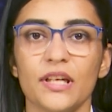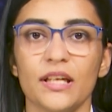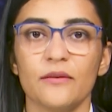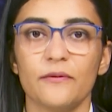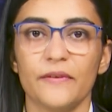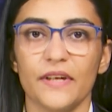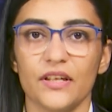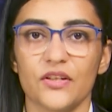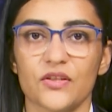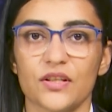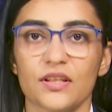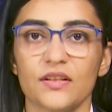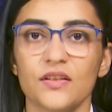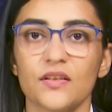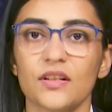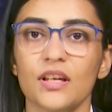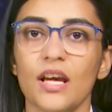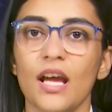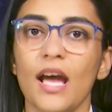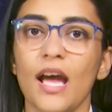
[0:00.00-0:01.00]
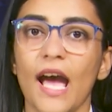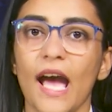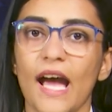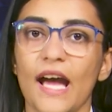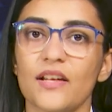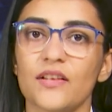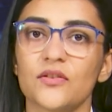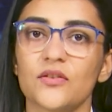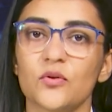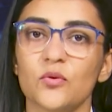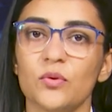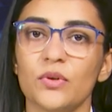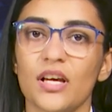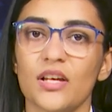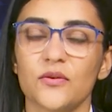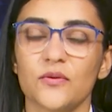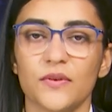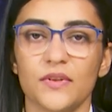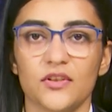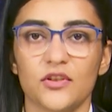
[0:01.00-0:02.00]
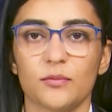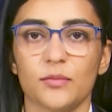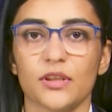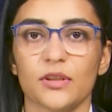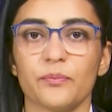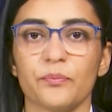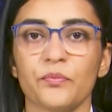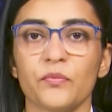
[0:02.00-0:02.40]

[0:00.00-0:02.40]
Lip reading: infections as soon as feasible.